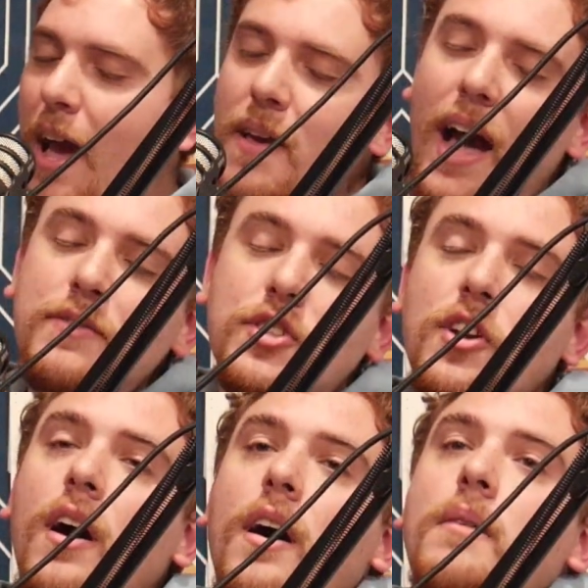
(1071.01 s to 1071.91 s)
I
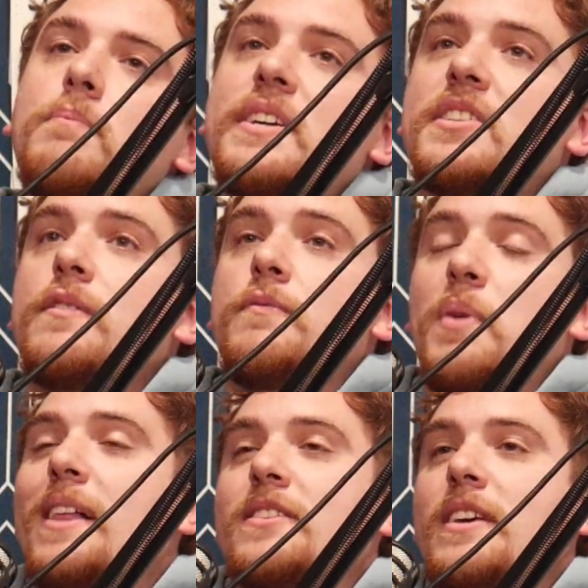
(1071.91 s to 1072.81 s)
saw a mix of
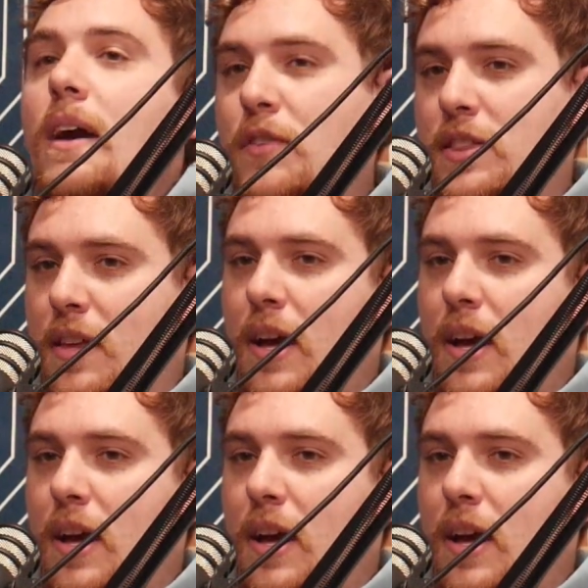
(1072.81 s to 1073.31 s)
practically everything.